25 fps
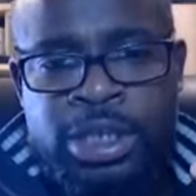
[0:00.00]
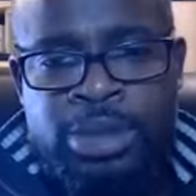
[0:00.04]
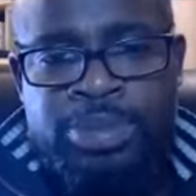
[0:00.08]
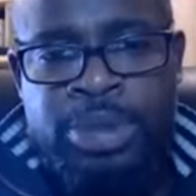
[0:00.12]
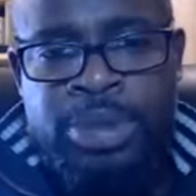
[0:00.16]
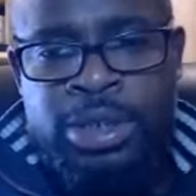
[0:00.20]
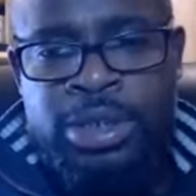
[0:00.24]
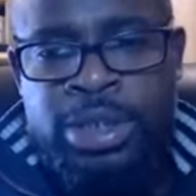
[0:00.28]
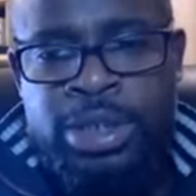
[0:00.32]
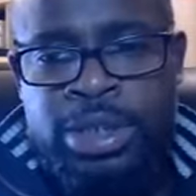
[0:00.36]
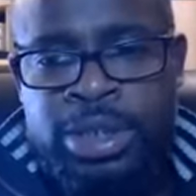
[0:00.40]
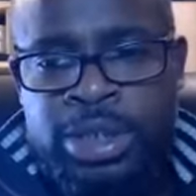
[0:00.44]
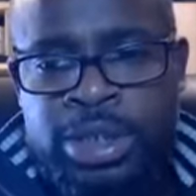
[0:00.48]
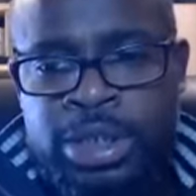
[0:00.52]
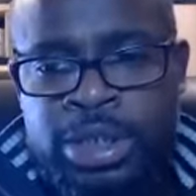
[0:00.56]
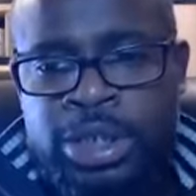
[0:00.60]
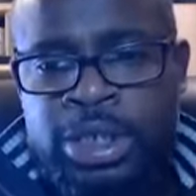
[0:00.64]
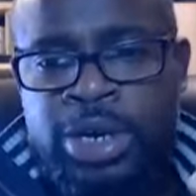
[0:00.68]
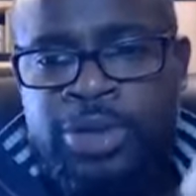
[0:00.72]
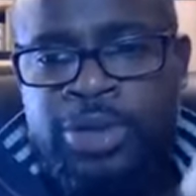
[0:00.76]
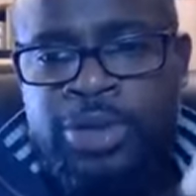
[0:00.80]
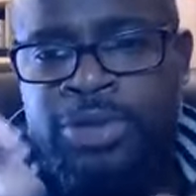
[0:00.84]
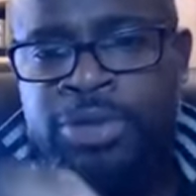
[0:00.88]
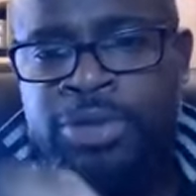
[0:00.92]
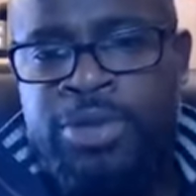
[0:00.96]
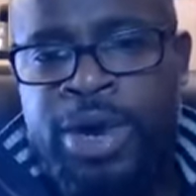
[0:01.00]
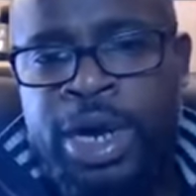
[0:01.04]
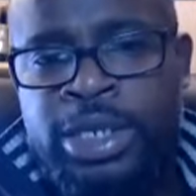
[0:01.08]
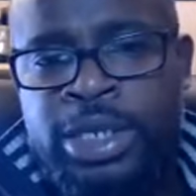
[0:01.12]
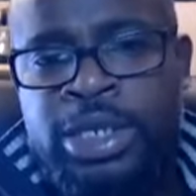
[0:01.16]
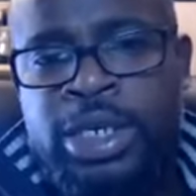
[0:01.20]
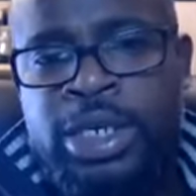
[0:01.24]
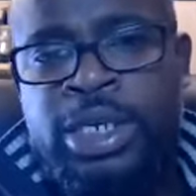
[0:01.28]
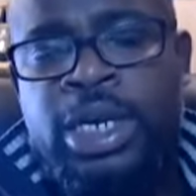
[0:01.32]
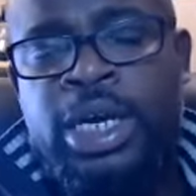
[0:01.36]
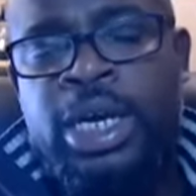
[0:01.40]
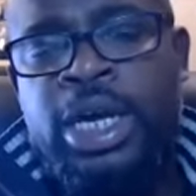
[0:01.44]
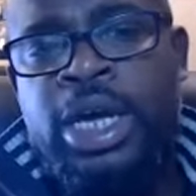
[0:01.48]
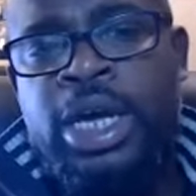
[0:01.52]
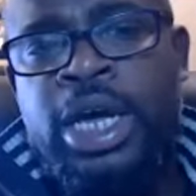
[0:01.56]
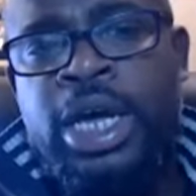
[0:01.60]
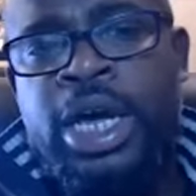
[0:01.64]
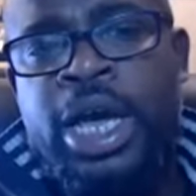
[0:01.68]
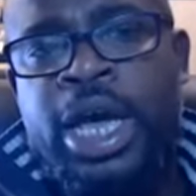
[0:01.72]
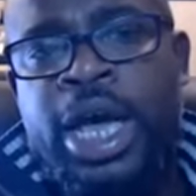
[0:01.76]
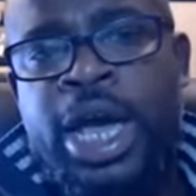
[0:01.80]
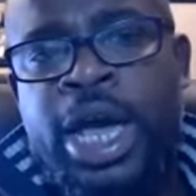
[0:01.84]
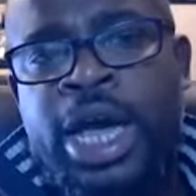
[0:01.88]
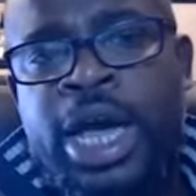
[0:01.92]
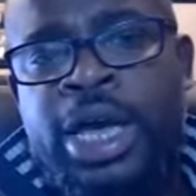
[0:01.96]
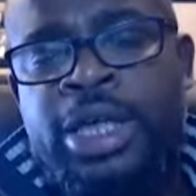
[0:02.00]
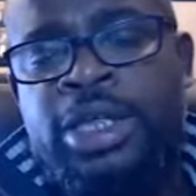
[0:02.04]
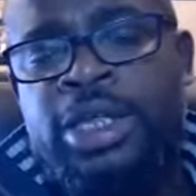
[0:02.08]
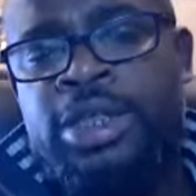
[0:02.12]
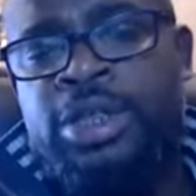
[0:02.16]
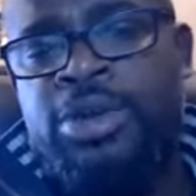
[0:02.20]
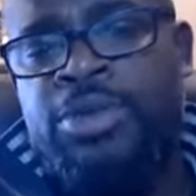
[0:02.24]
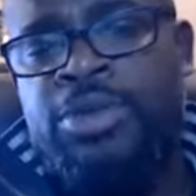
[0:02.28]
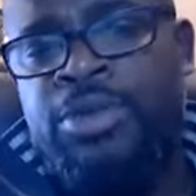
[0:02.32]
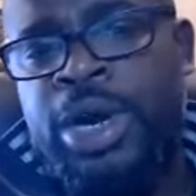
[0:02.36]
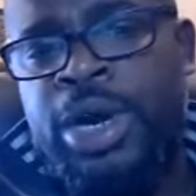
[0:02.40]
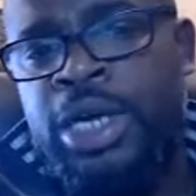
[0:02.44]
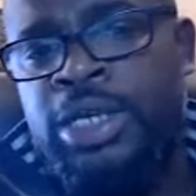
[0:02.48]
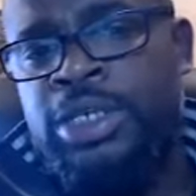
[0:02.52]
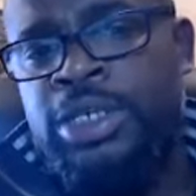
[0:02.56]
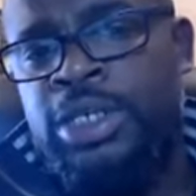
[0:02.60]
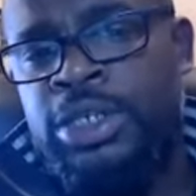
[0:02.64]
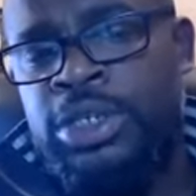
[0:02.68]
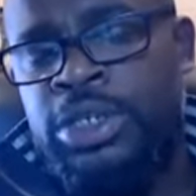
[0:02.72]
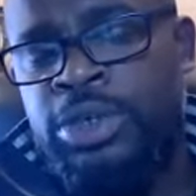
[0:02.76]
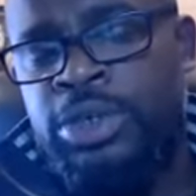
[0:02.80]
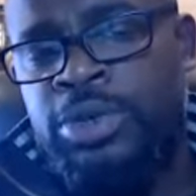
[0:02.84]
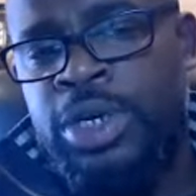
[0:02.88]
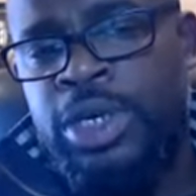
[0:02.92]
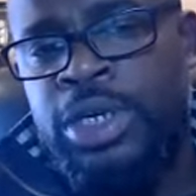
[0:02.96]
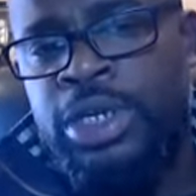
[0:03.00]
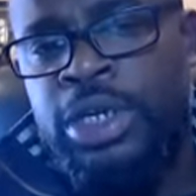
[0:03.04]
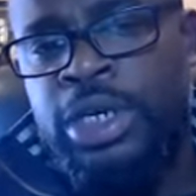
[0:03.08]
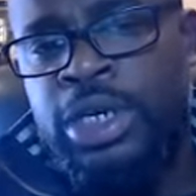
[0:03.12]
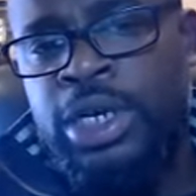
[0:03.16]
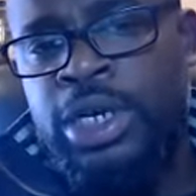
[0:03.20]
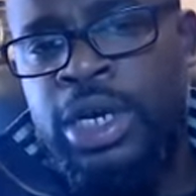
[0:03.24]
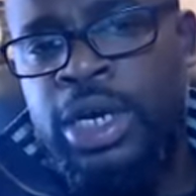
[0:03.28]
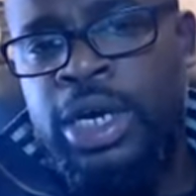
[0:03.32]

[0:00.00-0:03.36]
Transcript: a species, is self-directed, and that the way to do it